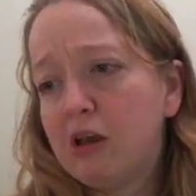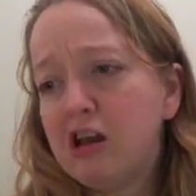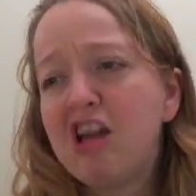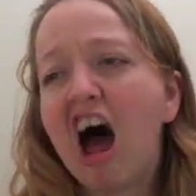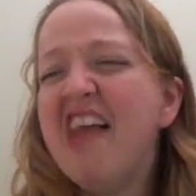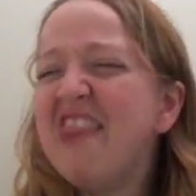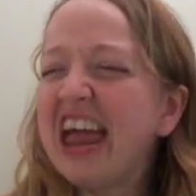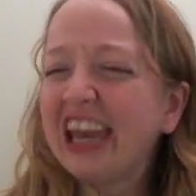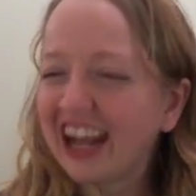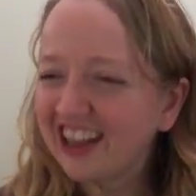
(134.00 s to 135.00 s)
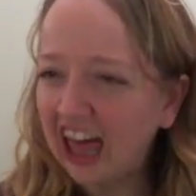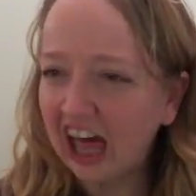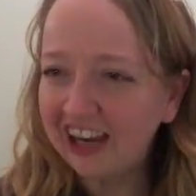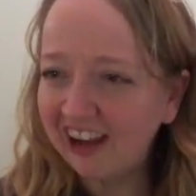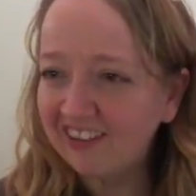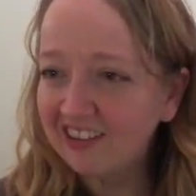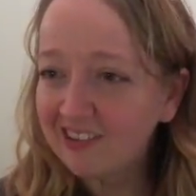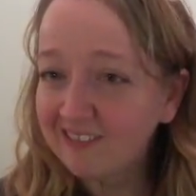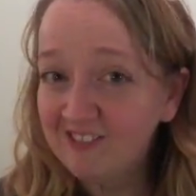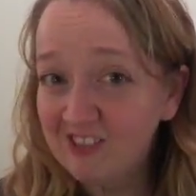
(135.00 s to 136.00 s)
that I thought I was
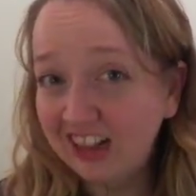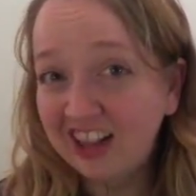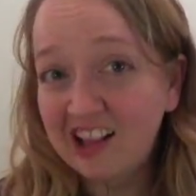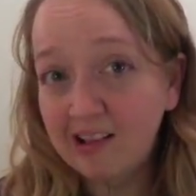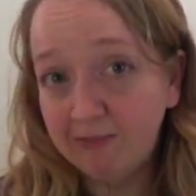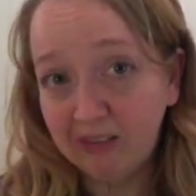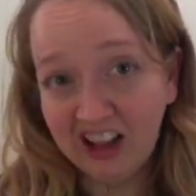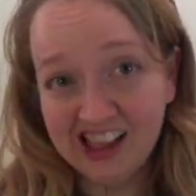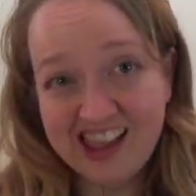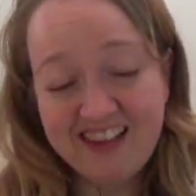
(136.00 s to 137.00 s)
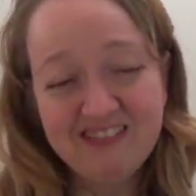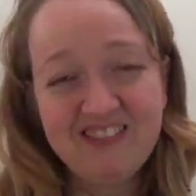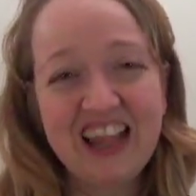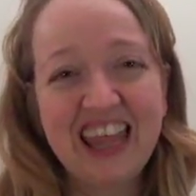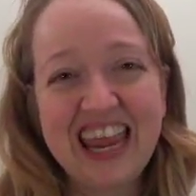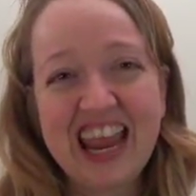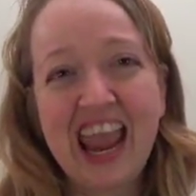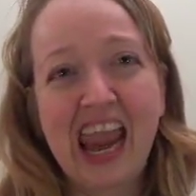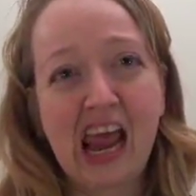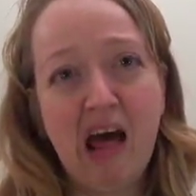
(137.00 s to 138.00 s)
invincible. You really
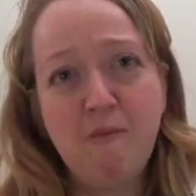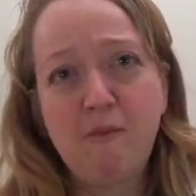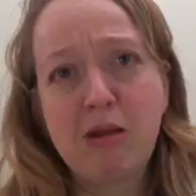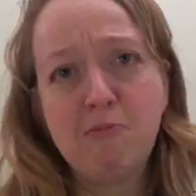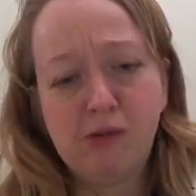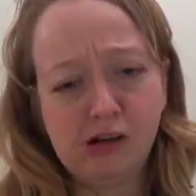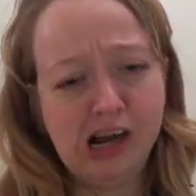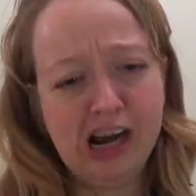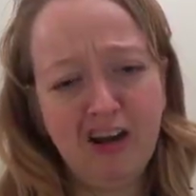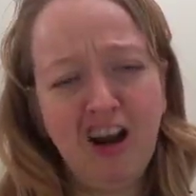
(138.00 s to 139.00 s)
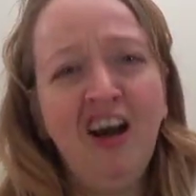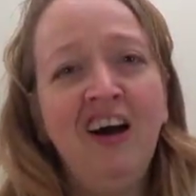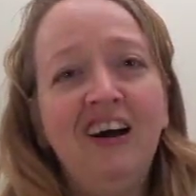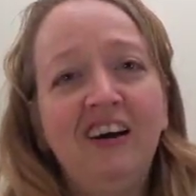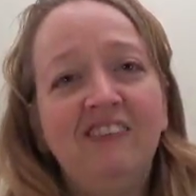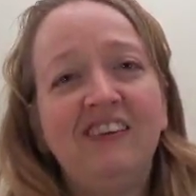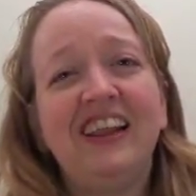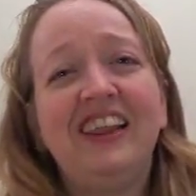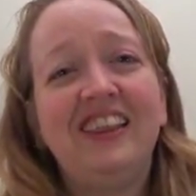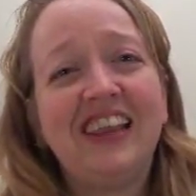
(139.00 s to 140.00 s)
can't be born
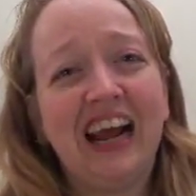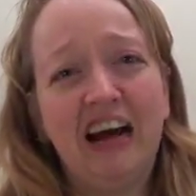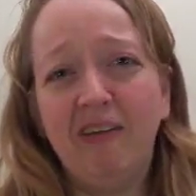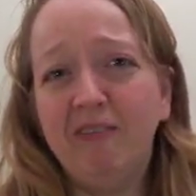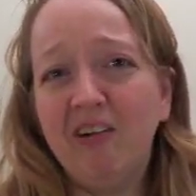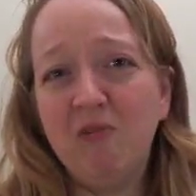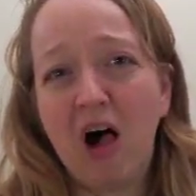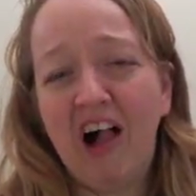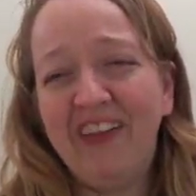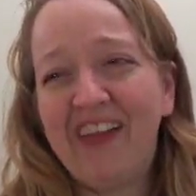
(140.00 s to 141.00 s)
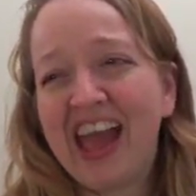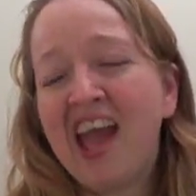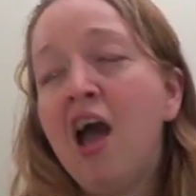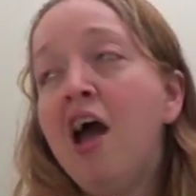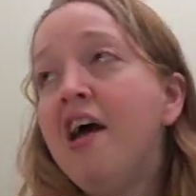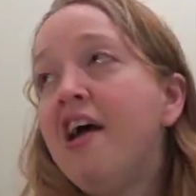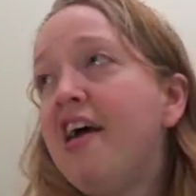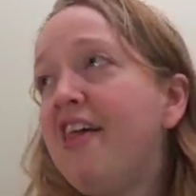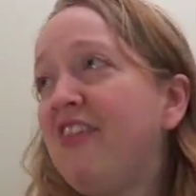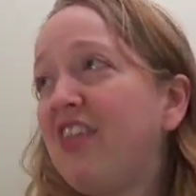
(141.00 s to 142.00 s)
with the Hubble Bobby
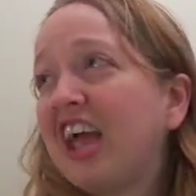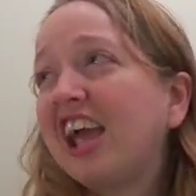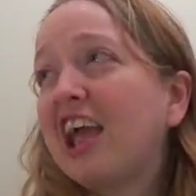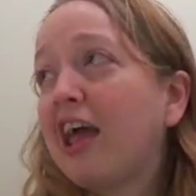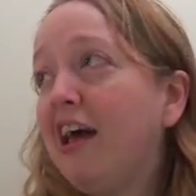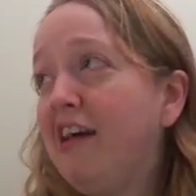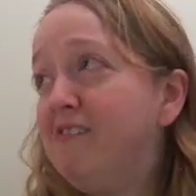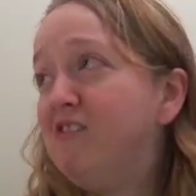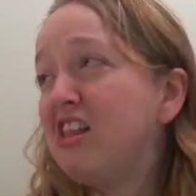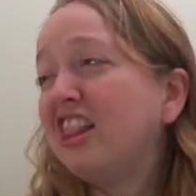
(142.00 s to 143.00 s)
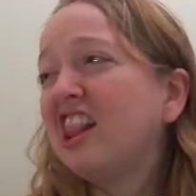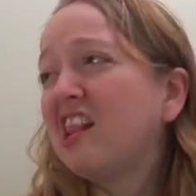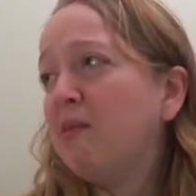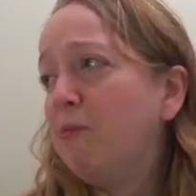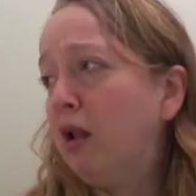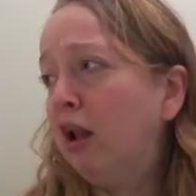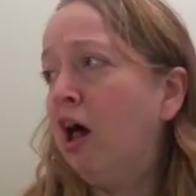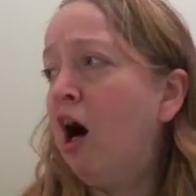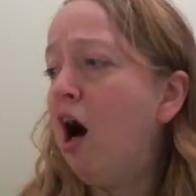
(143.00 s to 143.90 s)
and think you're invincible.